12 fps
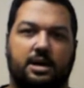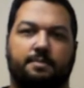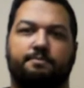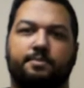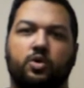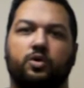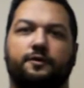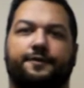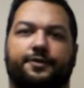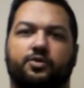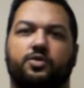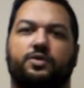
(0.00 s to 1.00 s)

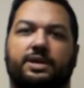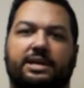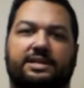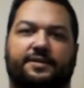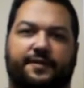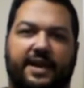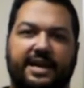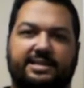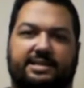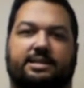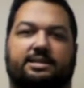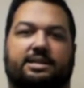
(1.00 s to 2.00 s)
move through these
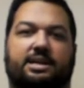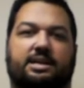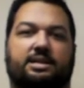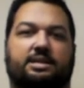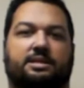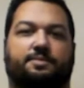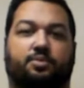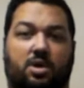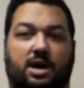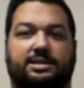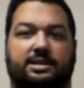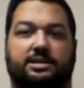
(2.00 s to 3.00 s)
phases in the
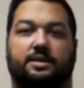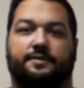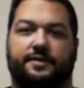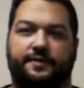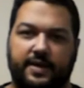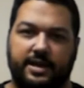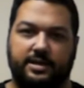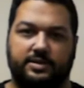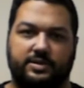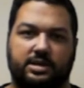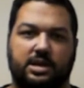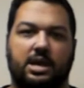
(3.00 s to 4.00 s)
process of defense.